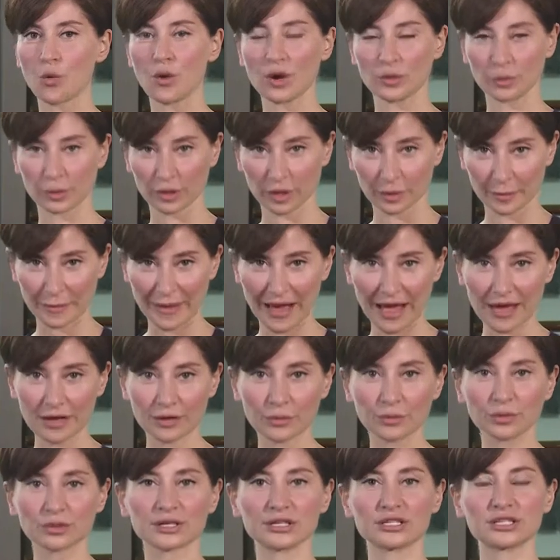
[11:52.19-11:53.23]
When we're back,
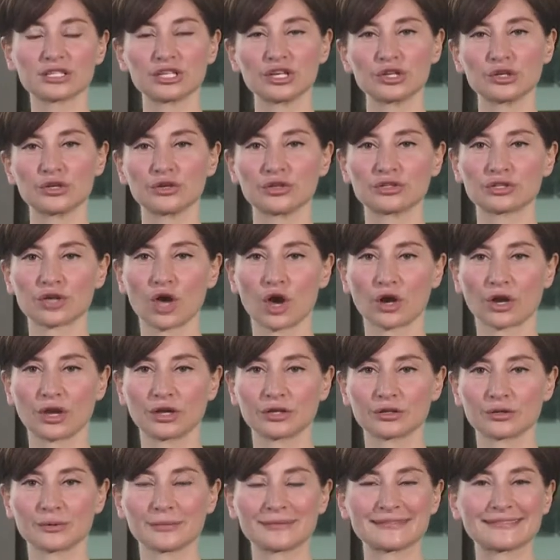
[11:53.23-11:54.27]
we'll continue talking
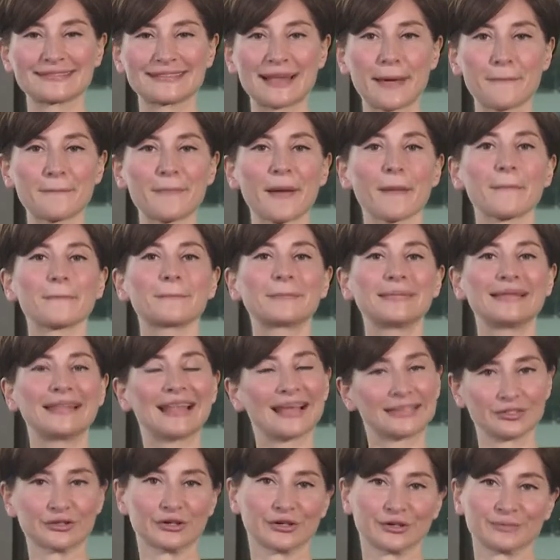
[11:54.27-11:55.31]
to Sepp
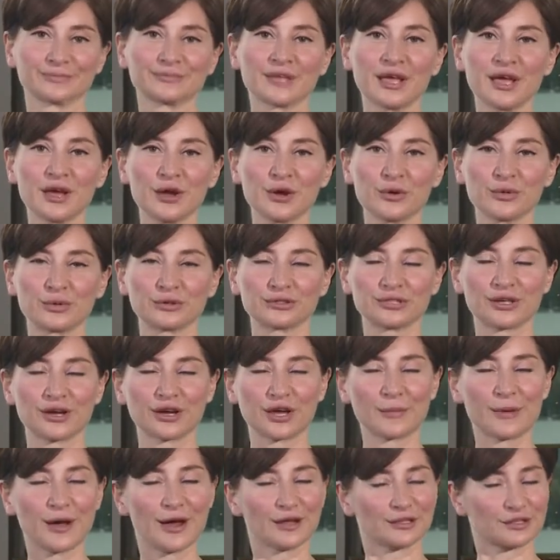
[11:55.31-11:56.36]
Blatter. We'll
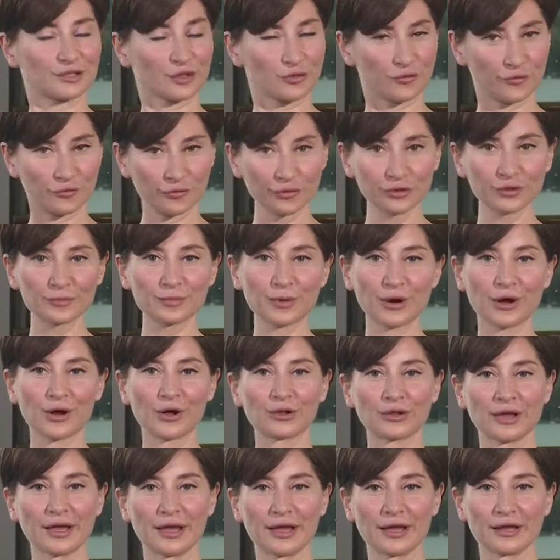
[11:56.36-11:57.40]
talk about
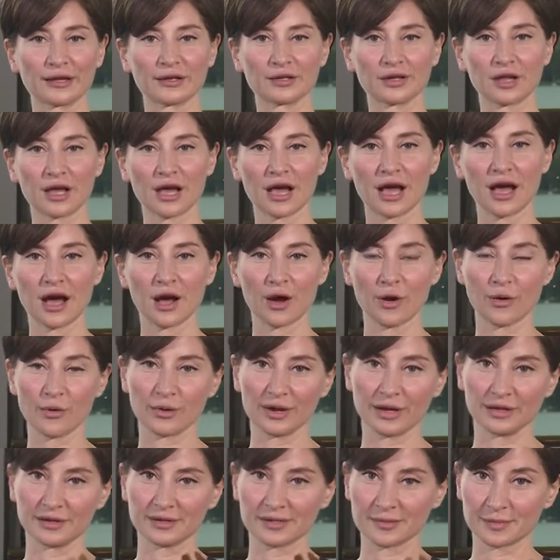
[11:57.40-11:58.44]
football and how
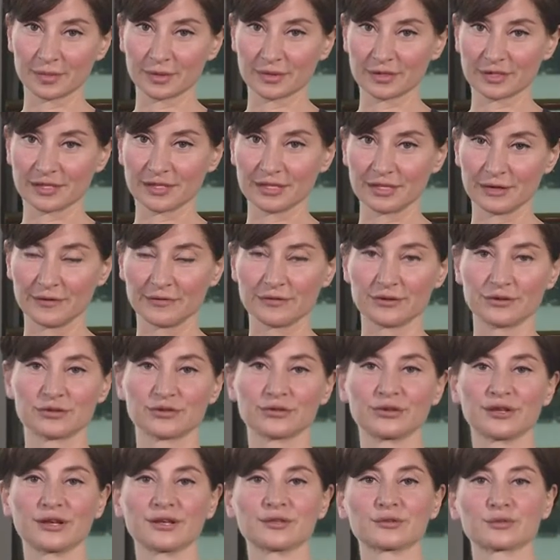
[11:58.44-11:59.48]
it is perceived in
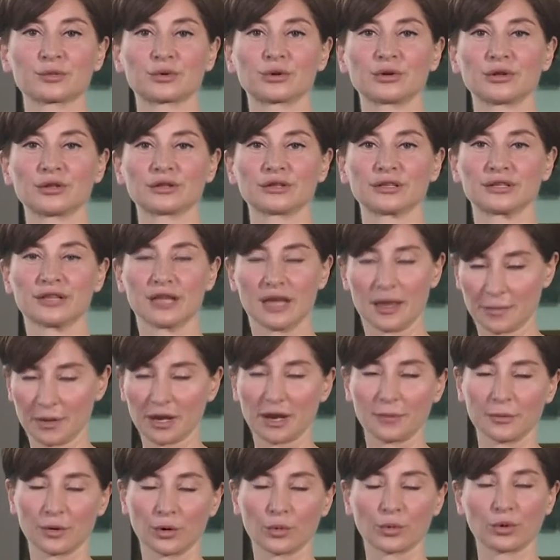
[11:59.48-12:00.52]
today's world and the
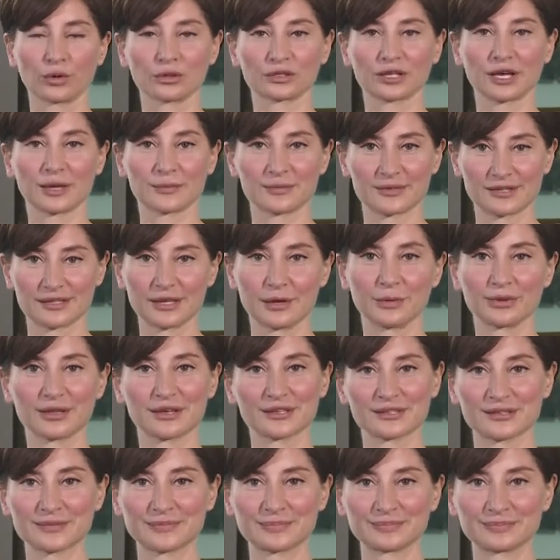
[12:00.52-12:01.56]
upcoming World Cup. Stay with
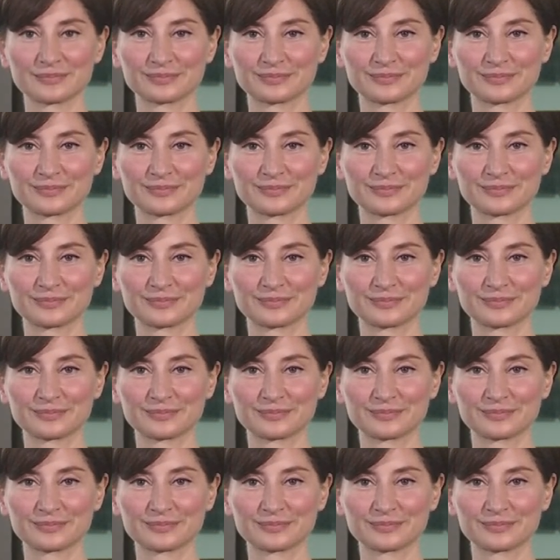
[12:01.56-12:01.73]
us.